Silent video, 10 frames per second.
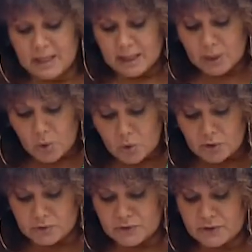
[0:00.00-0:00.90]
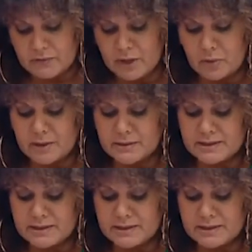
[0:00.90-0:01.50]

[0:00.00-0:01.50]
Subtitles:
In August, there were